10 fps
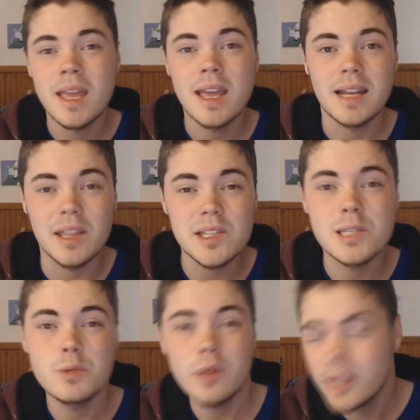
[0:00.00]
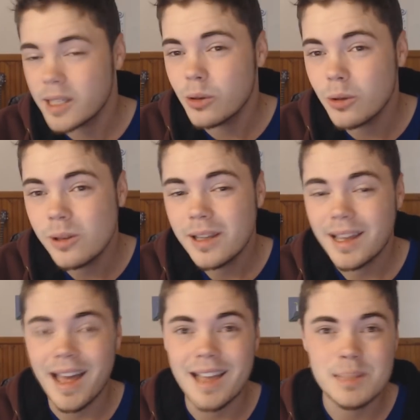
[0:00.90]
Now this is really cool,
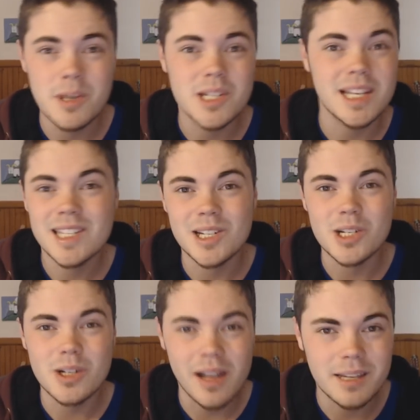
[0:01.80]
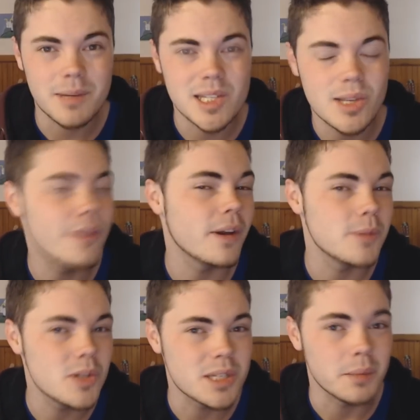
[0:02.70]
especially as an Australian myself.
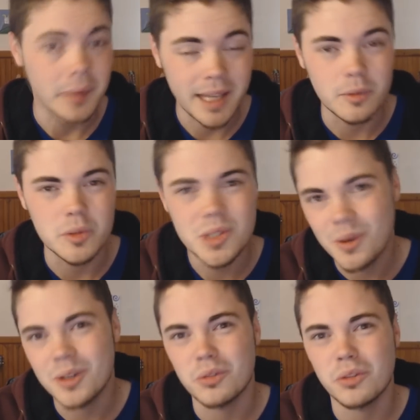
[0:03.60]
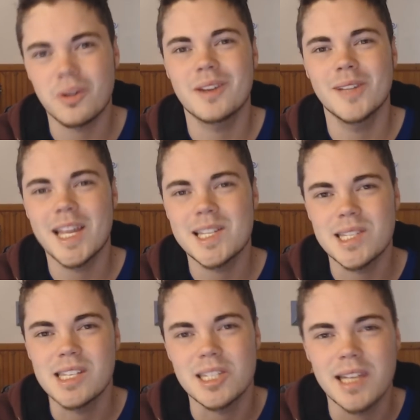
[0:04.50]
I'm used to playing with 200 to 300
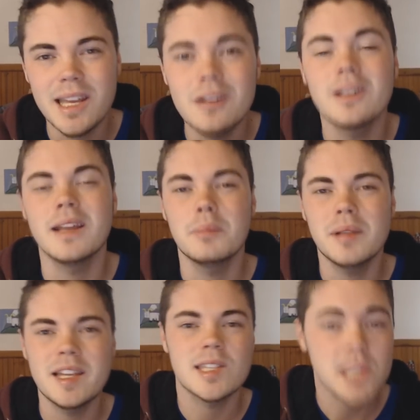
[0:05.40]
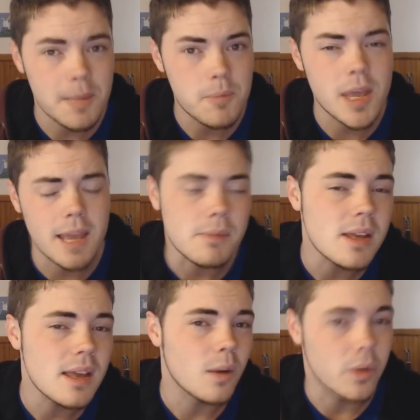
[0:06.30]
latency, so to get on and play the same game
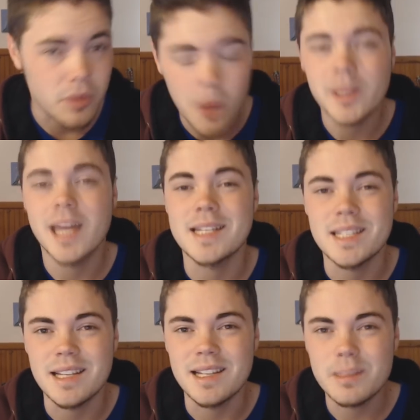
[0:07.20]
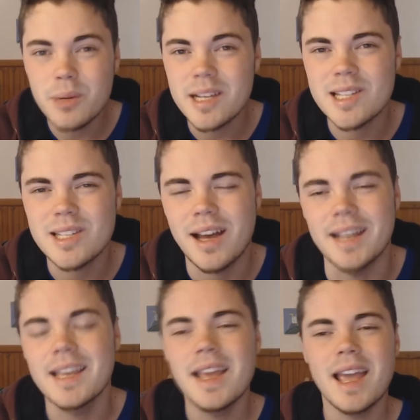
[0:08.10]
with no latency is pretty
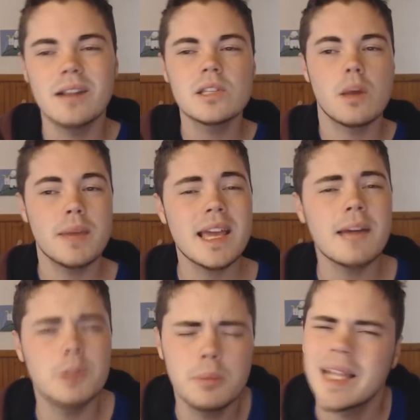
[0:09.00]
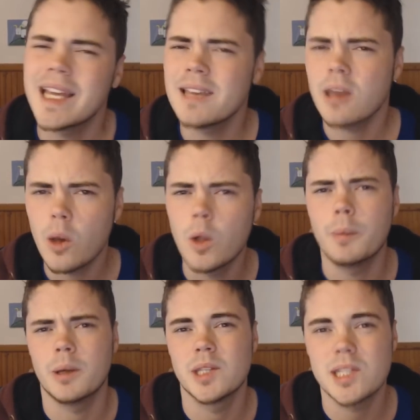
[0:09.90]
exciting. And also being able to play
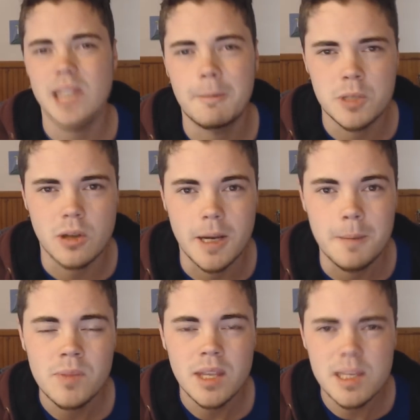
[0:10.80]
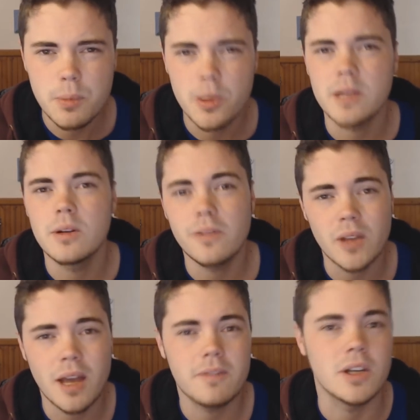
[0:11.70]
co-op on the same screen is pretty good if
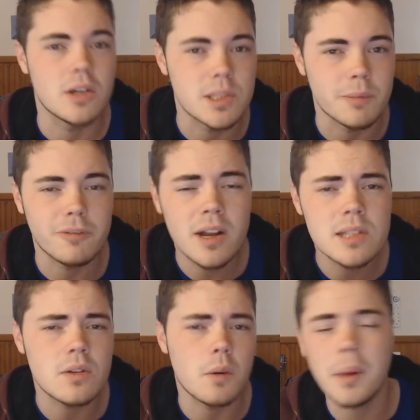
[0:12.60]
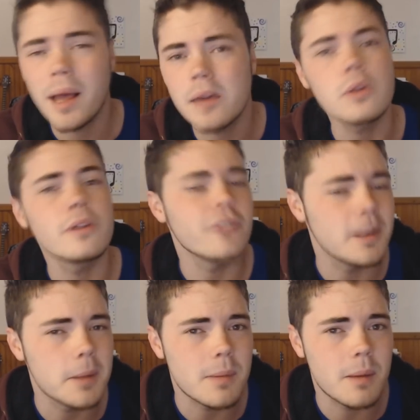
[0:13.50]
you have, some friends or a partner or a
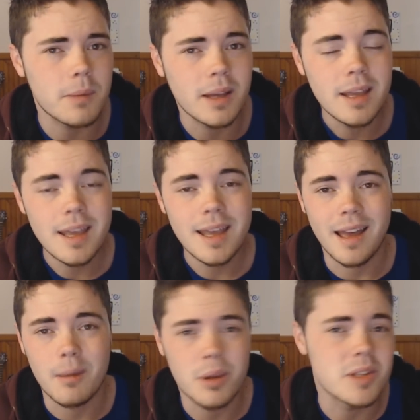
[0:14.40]
family member, brother,